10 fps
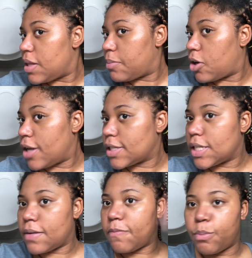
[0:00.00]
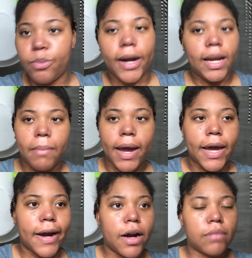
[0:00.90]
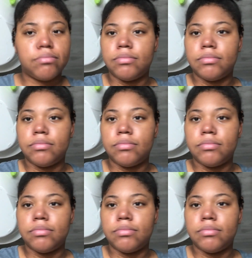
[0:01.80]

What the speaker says: Process of braiding my hair,